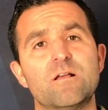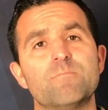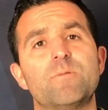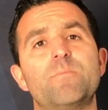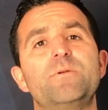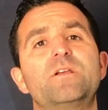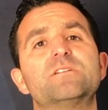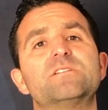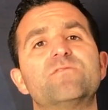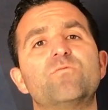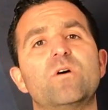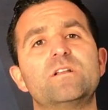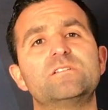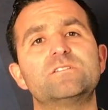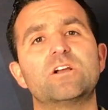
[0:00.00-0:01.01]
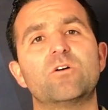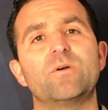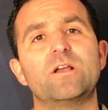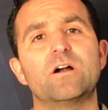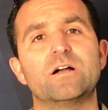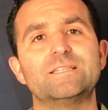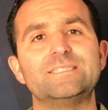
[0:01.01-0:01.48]
but because of what is
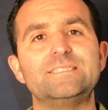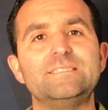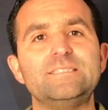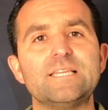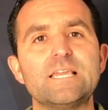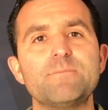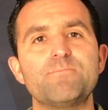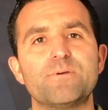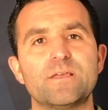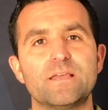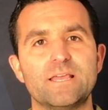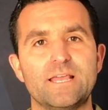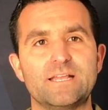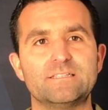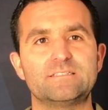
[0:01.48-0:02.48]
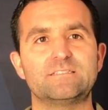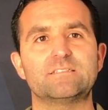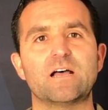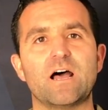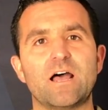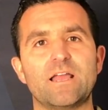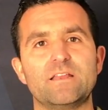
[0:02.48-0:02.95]
going on deep
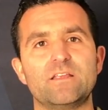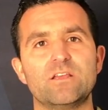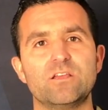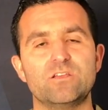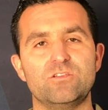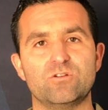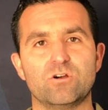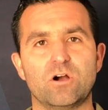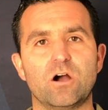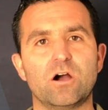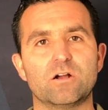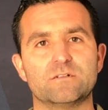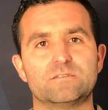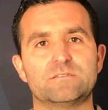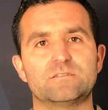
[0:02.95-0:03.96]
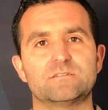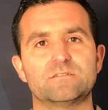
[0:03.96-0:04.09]
inside your heart.